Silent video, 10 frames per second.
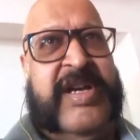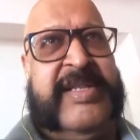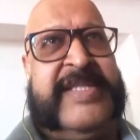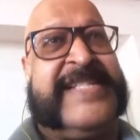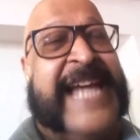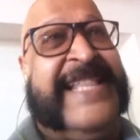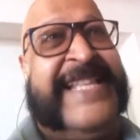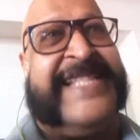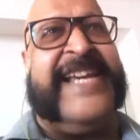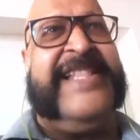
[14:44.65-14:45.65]

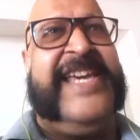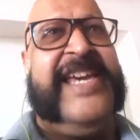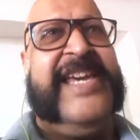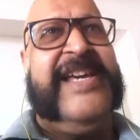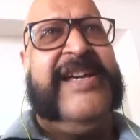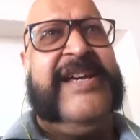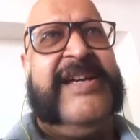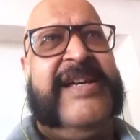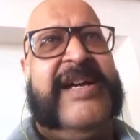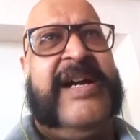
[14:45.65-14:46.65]
stylistically,
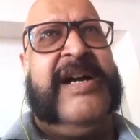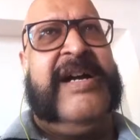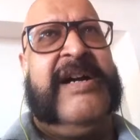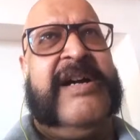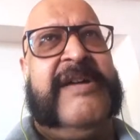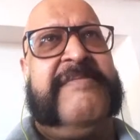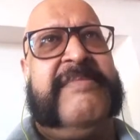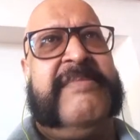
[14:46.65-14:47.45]
how